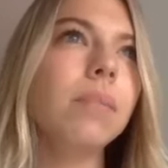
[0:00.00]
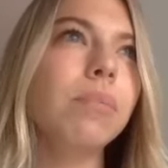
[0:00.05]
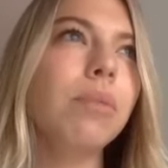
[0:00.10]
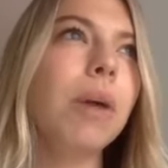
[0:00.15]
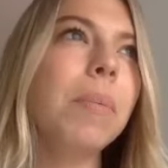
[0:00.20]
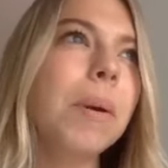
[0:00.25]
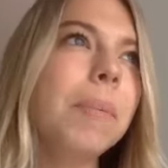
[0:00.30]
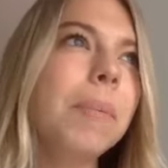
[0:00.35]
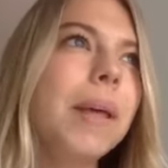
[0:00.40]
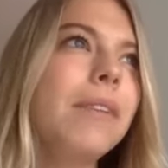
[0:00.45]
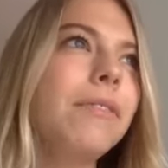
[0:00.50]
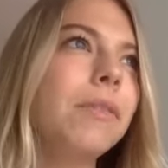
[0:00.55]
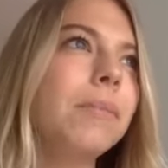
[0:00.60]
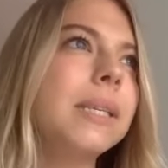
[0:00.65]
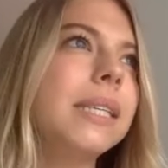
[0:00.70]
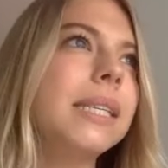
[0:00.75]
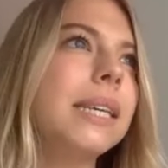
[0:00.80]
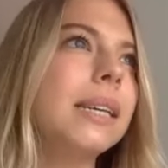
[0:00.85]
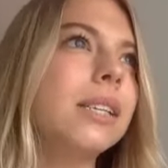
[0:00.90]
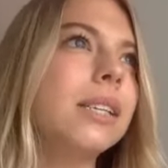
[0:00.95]
probably from
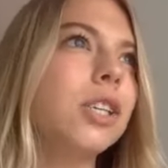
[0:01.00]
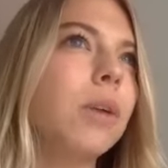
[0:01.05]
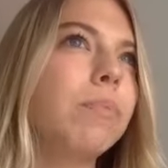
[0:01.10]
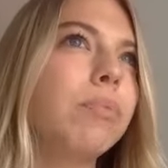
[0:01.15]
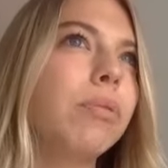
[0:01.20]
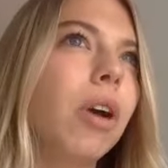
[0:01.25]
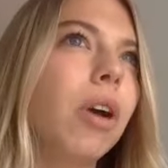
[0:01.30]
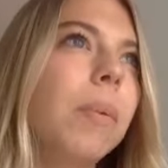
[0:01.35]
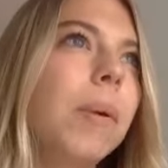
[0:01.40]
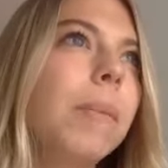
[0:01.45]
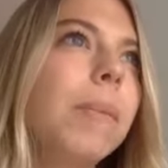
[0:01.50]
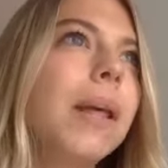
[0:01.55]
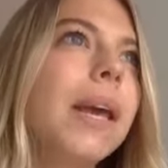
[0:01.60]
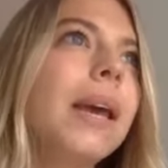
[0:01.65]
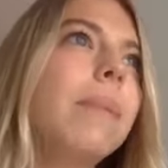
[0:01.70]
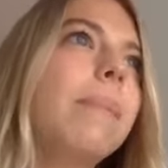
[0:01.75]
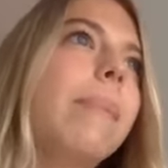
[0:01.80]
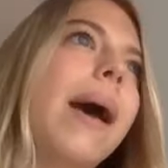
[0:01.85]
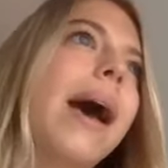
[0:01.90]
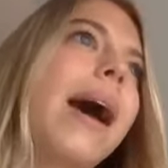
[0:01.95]
six, so
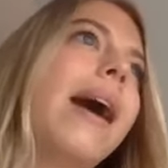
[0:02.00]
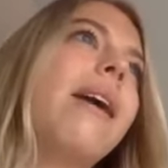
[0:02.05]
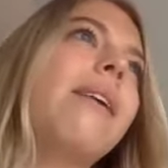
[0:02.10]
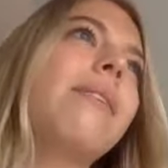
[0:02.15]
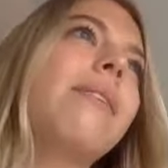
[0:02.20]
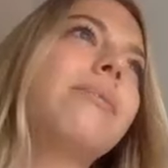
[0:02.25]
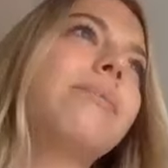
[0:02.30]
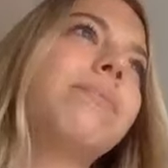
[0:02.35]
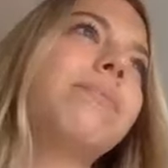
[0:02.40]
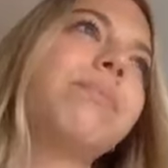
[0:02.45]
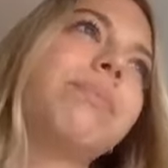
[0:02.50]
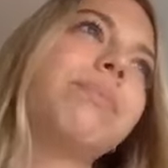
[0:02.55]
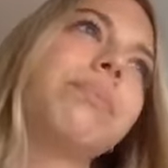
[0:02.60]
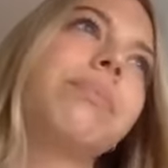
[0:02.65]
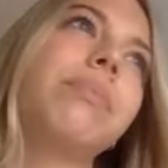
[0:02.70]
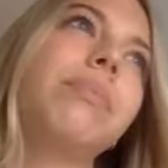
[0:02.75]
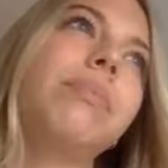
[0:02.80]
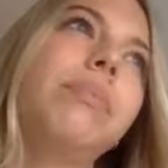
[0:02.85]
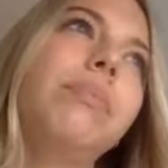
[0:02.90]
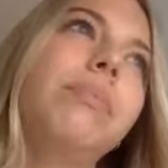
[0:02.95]
probably about
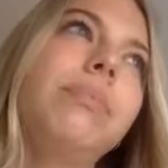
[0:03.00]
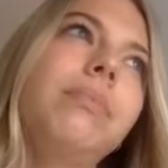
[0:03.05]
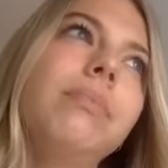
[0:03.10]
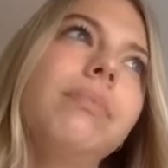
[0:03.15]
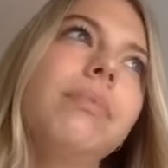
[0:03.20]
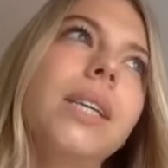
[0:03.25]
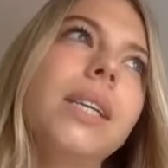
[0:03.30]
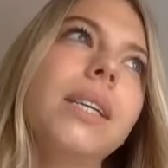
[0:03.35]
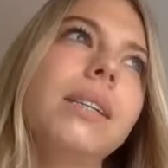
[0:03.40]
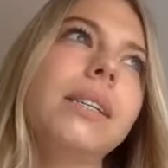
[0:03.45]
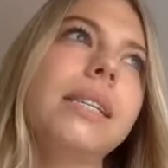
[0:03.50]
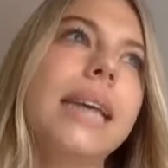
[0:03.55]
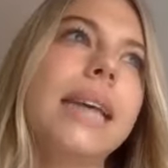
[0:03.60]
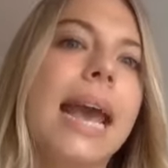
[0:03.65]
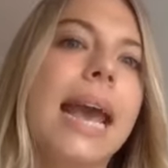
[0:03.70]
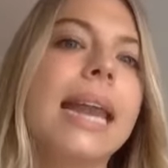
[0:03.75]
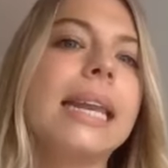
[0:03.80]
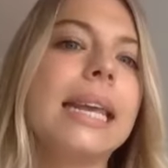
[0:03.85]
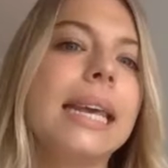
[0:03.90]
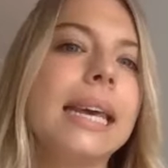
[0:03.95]

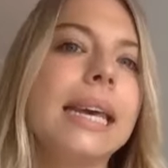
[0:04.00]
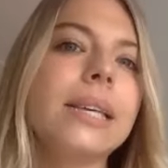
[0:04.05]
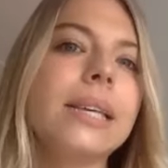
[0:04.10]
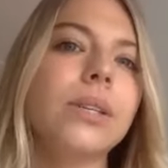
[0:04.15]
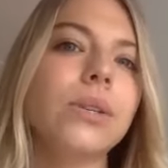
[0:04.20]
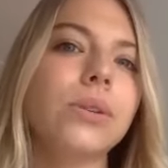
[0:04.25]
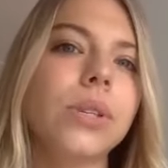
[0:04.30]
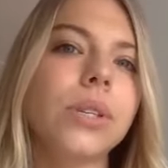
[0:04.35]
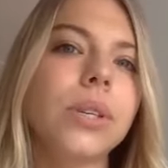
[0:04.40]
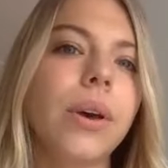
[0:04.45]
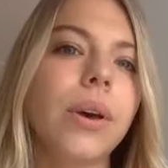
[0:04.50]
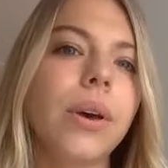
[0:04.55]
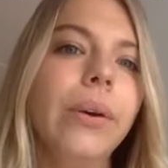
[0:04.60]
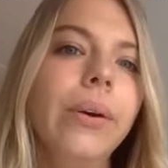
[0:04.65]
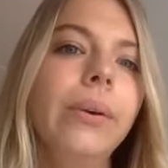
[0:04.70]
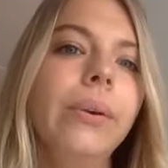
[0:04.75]
10 years or so.